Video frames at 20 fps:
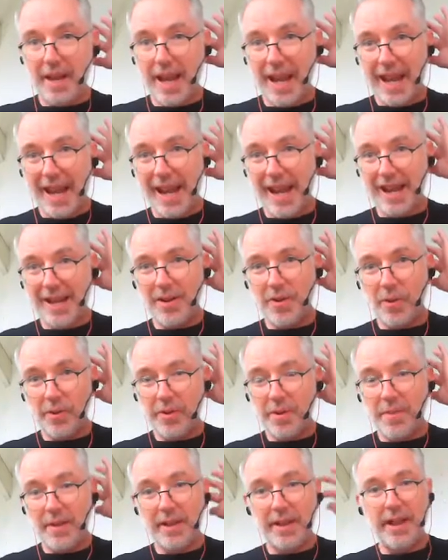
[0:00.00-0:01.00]
And
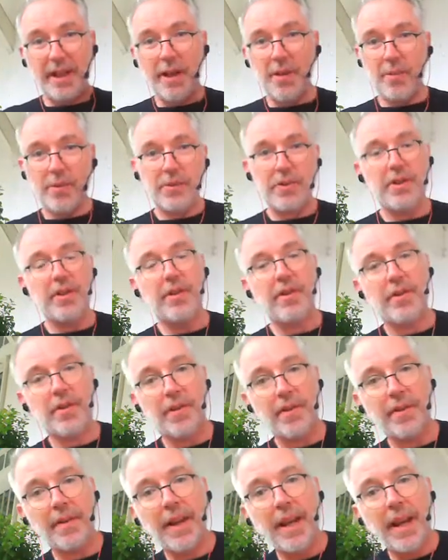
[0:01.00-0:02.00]
ultimately, I want you to
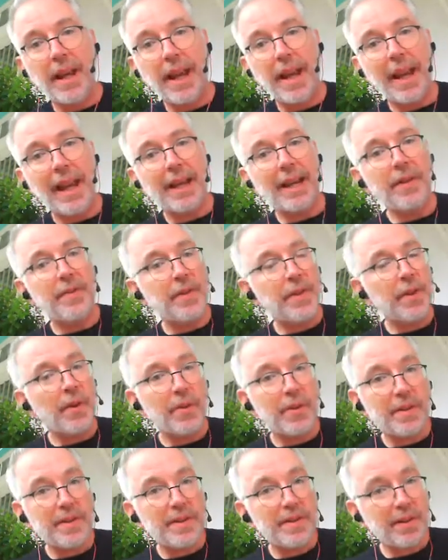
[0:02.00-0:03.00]
learn. And even
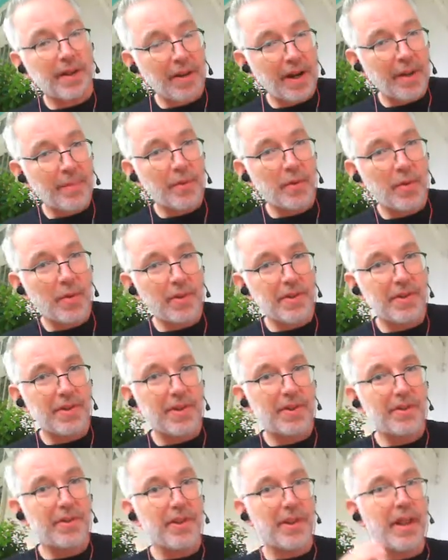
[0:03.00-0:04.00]
though this is a cram course
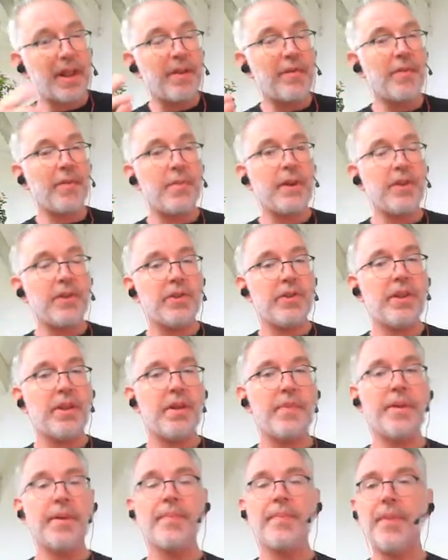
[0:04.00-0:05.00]
and there's a lot of information
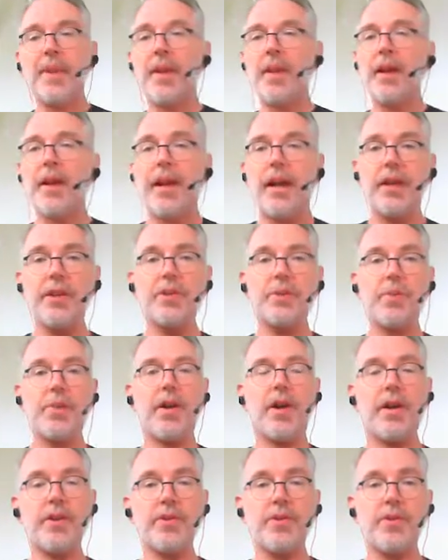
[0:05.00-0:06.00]
coming, I just
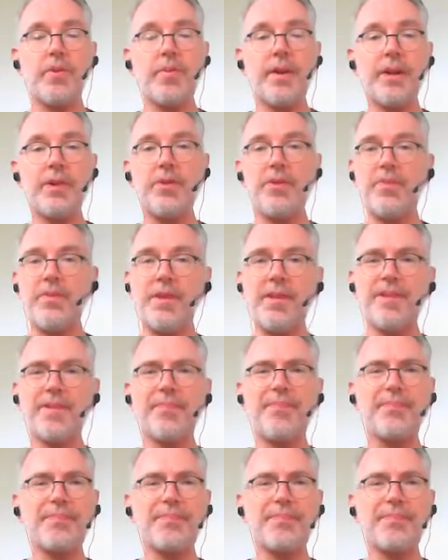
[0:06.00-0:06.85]
want to also remind you of this.